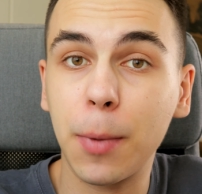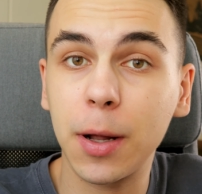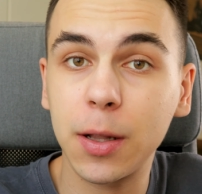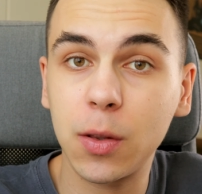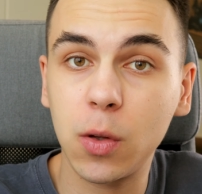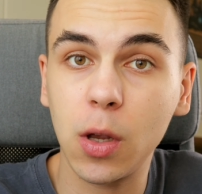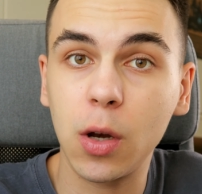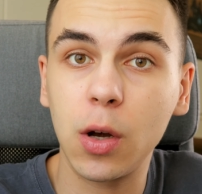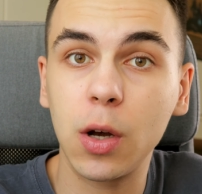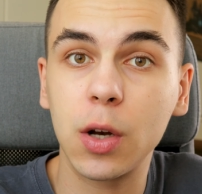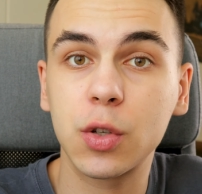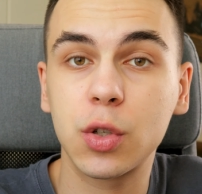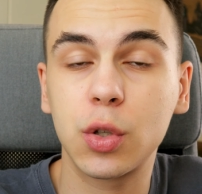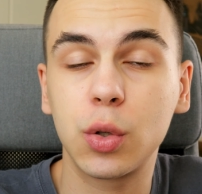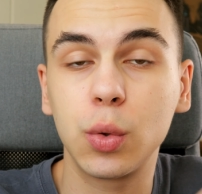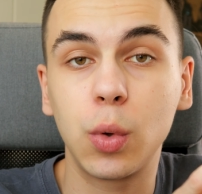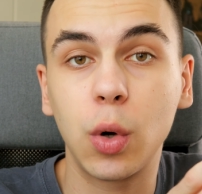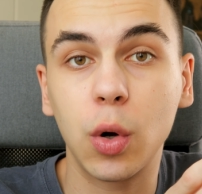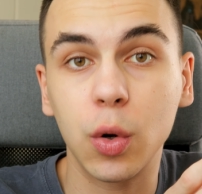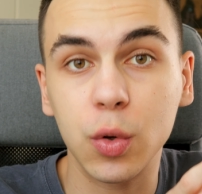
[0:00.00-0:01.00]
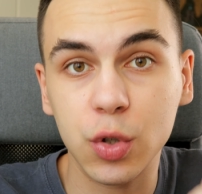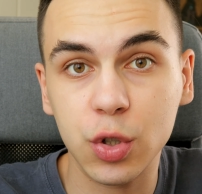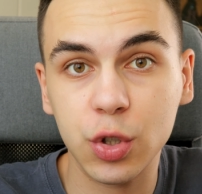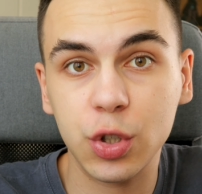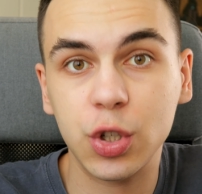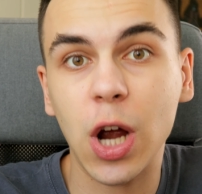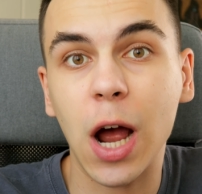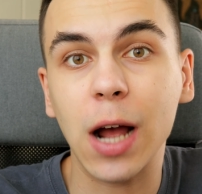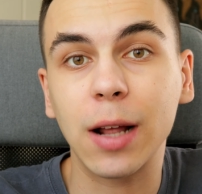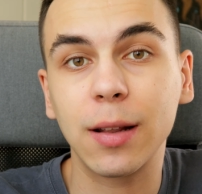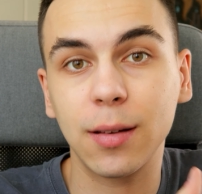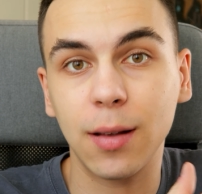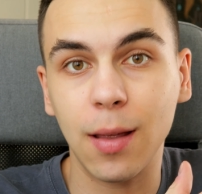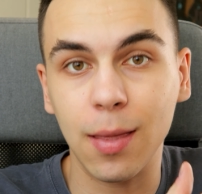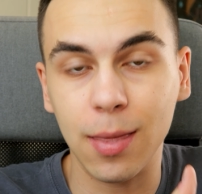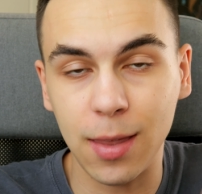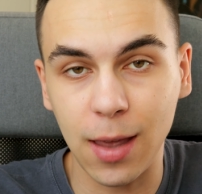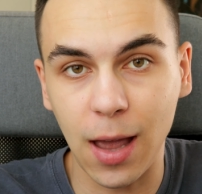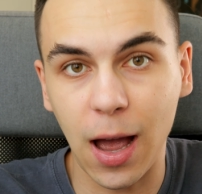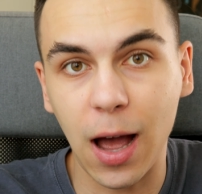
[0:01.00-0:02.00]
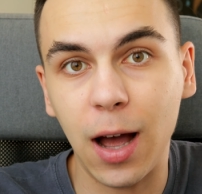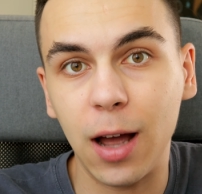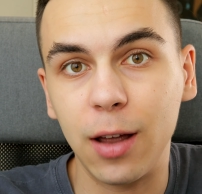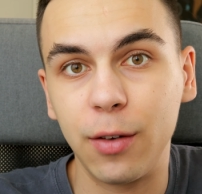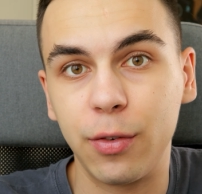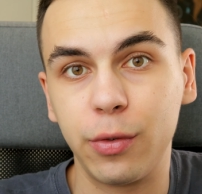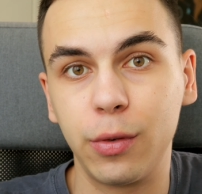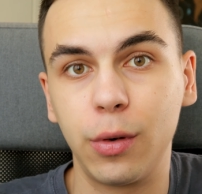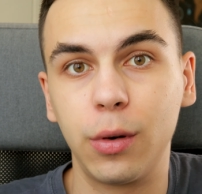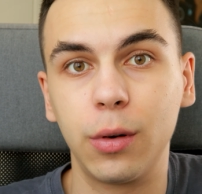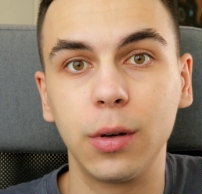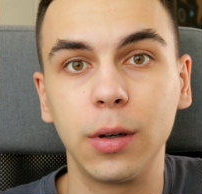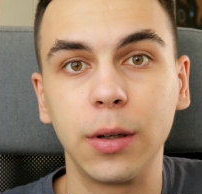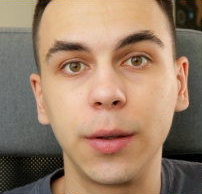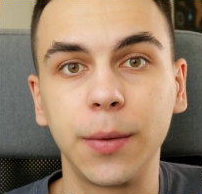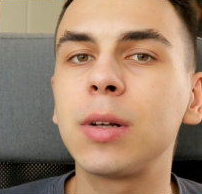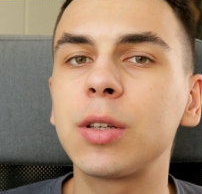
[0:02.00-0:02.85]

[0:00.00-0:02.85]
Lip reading: materials to construct the iPhone.